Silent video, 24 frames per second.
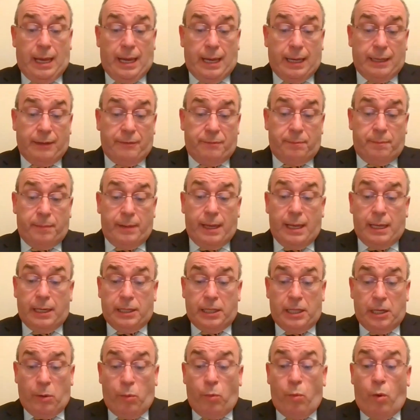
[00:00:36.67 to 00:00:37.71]
I have made
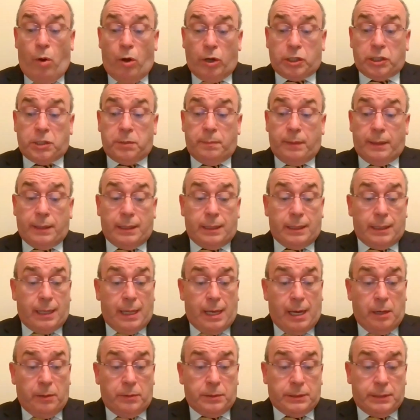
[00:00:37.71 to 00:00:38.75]
thee a watchman of the
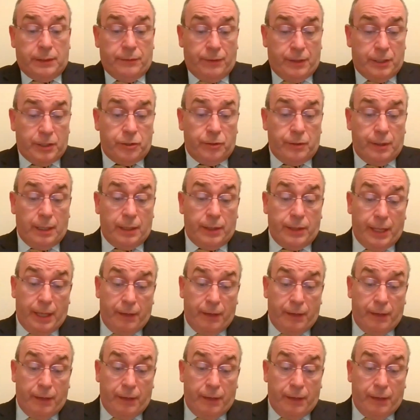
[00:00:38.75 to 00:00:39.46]
house of Israel.